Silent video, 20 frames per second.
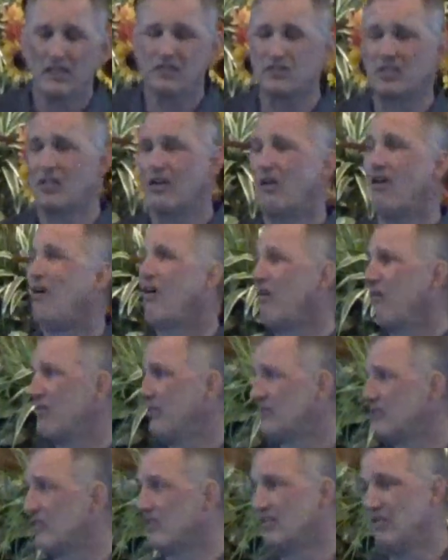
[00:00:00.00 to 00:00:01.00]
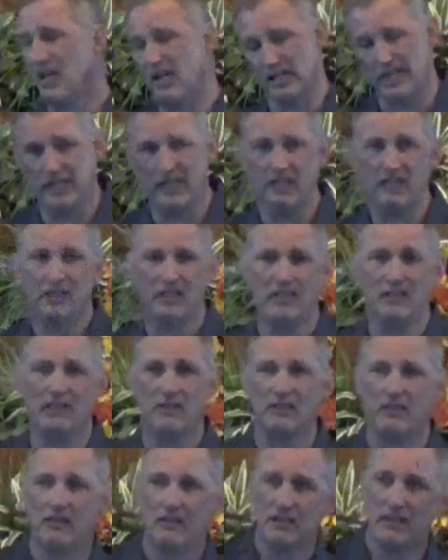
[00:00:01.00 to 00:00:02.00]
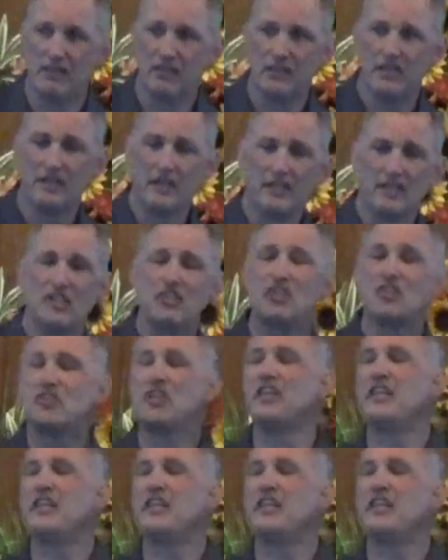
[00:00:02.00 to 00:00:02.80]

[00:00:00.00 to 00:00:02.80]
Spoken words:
I said, oh, this is not good. This